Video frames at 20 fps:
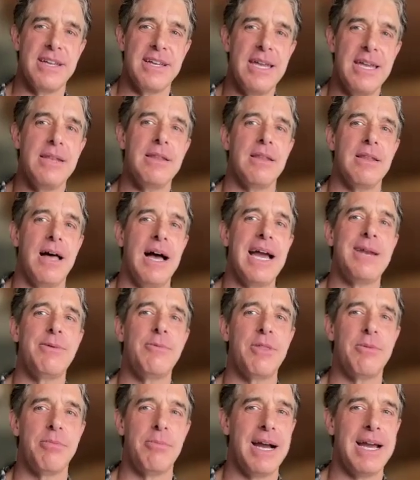in line
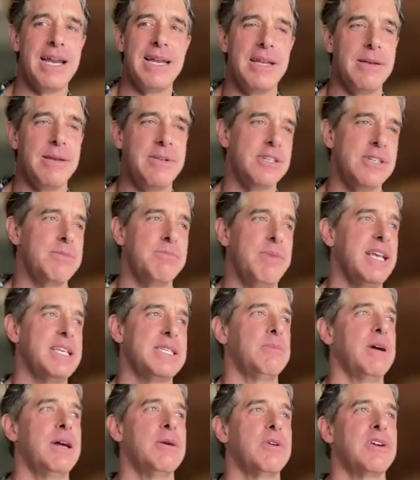with mine, it just makes
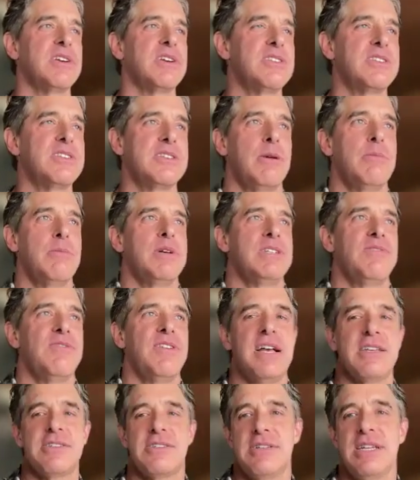my work so much
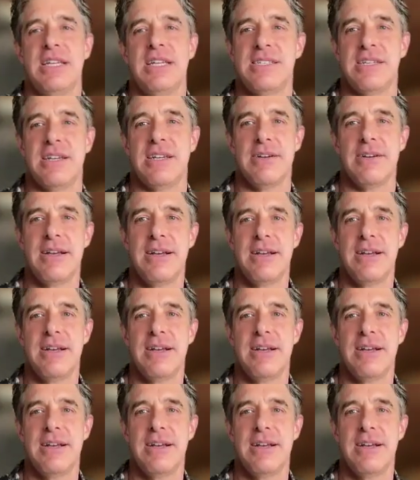faster and easier.